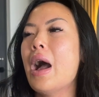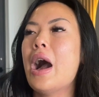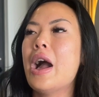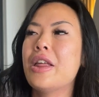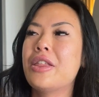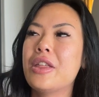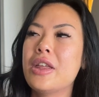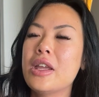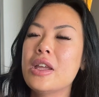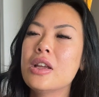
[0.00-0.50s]
I
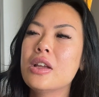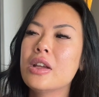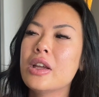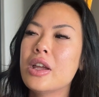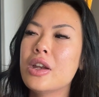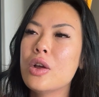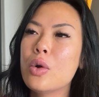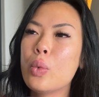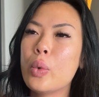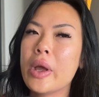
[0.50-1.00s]
think
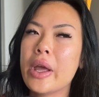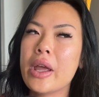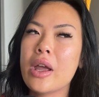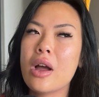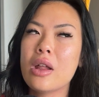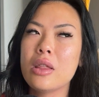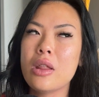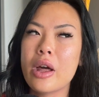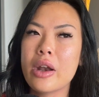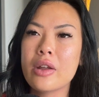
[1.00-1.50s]
in a way, a
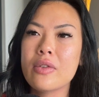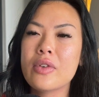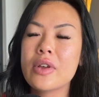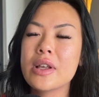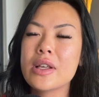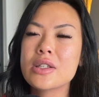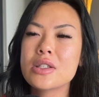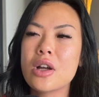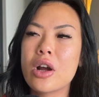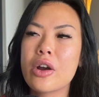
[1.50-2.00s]
lot of
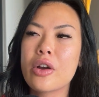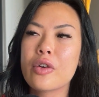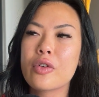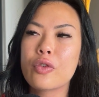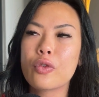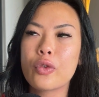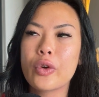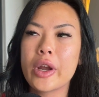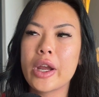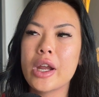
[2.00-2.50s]
us are
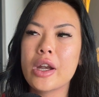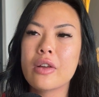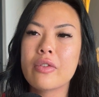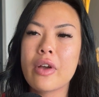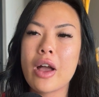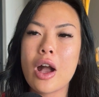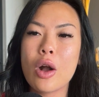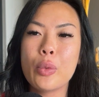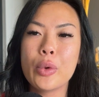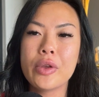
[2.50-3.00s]
afraid of
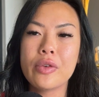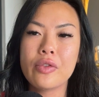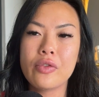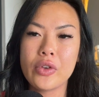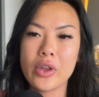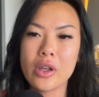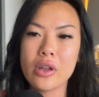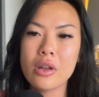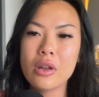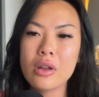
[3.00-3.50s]
how we
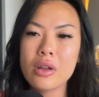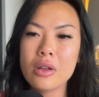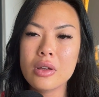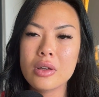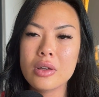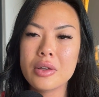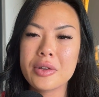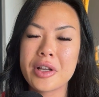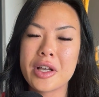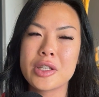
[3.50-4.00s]
feel
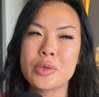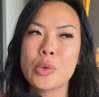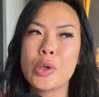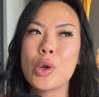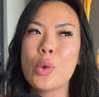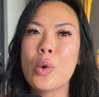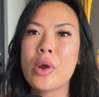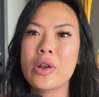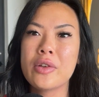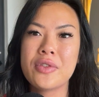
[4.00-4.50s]
because we
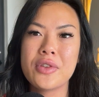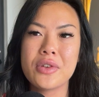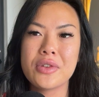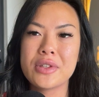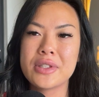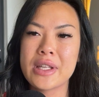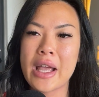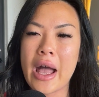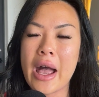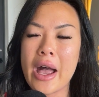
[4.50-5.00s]
don't want to feel
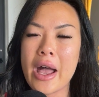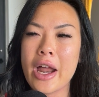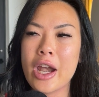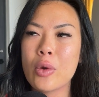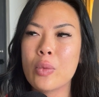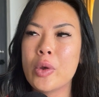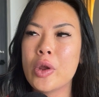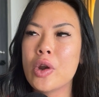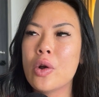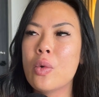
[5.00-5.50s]
sad.
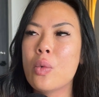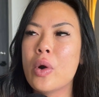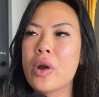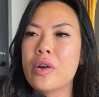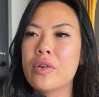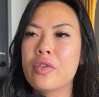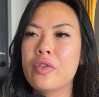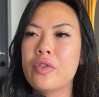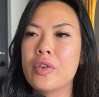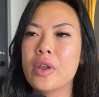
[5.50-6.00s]
We don't
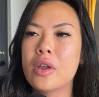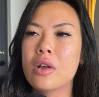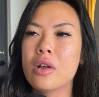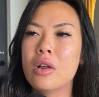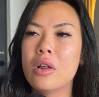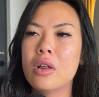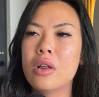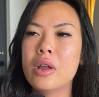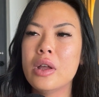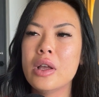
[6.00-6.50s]
want to
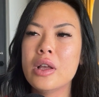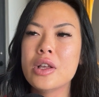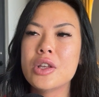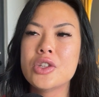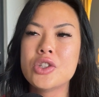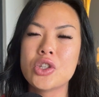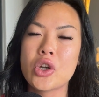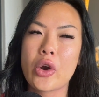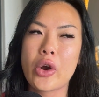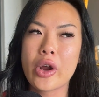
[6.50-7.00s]
feel
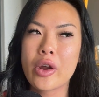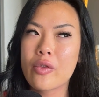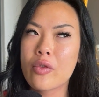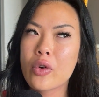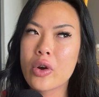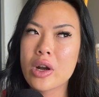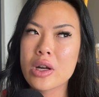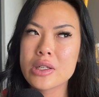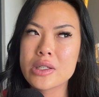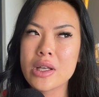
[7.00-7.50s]
sorry
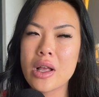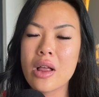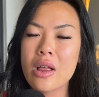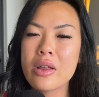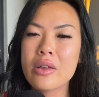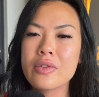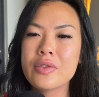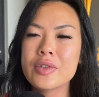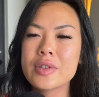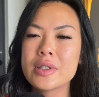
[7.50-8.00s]
for
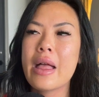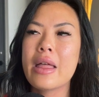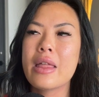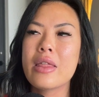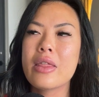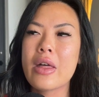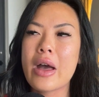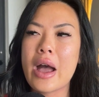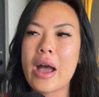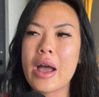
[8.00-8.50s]
ourselves,
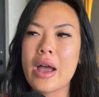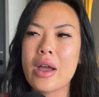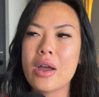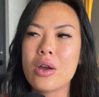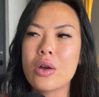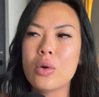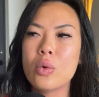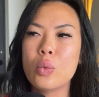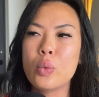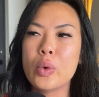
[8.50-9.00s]
that
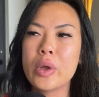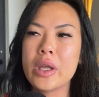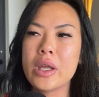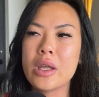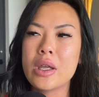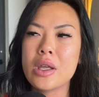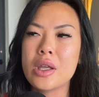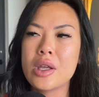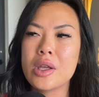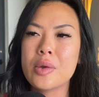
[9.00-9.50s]

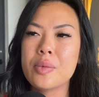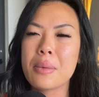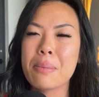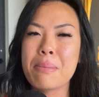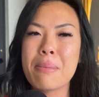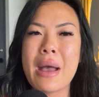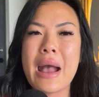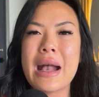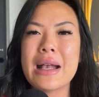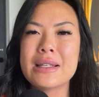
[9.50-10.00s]
we
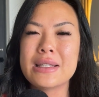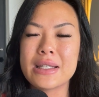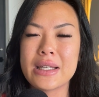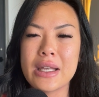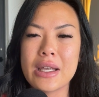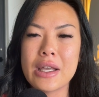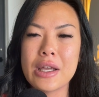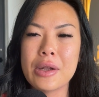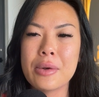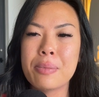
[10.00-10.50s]
mask
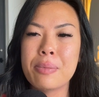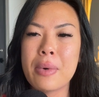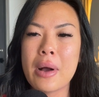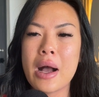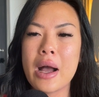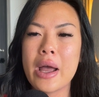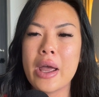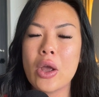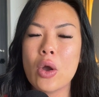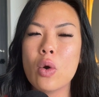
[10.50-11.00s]
it
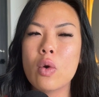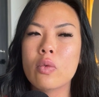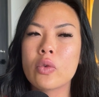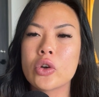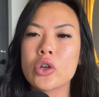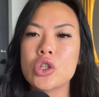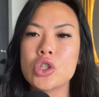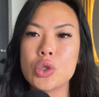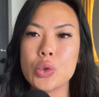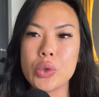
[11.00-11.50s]
by
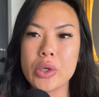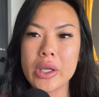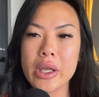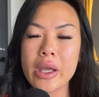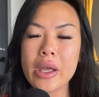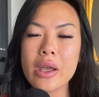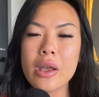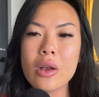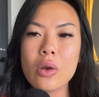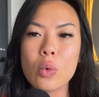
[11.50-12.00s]
overdoing
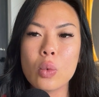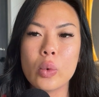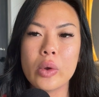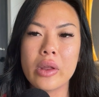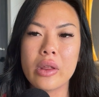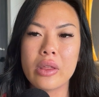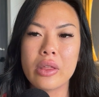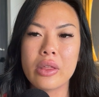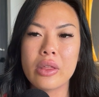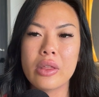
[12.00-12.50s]
it
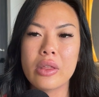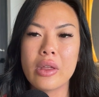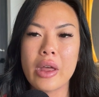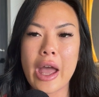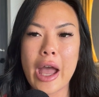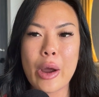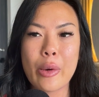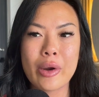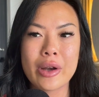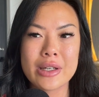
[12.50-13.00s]
with
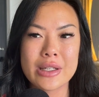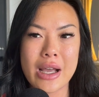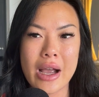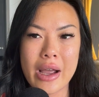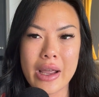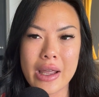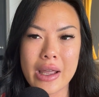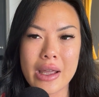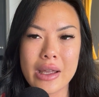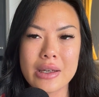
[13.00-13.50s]
our
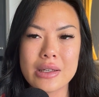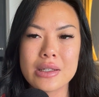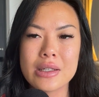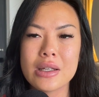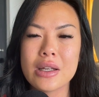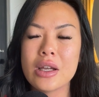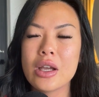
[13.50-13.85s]
diet,